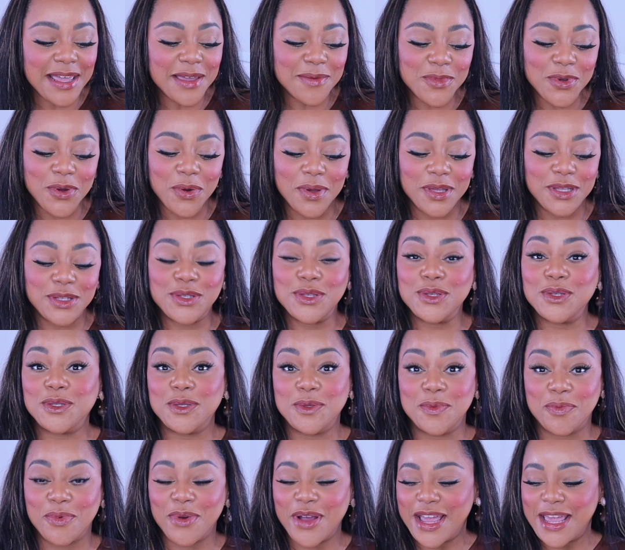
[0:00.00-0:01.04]
am going to
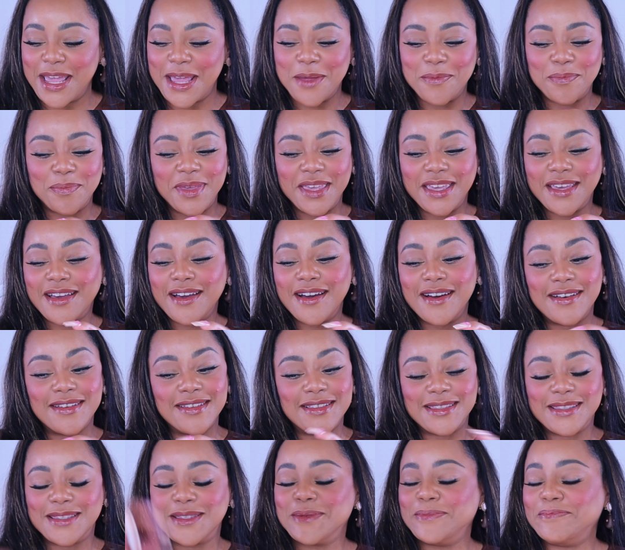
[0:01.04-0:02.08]
spray it
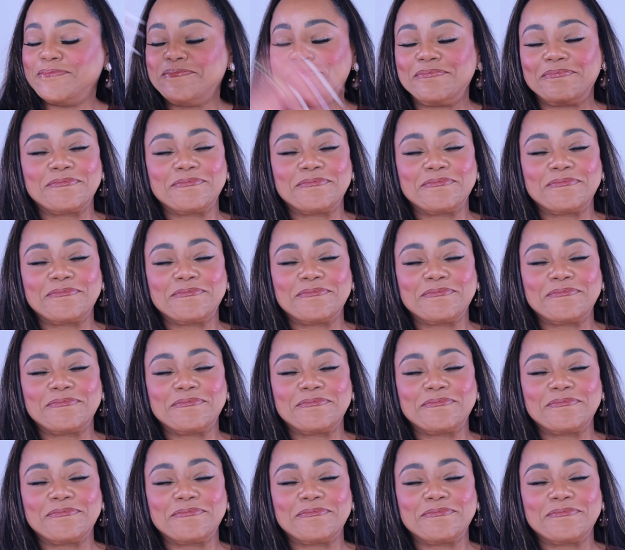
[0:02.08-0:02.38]
because,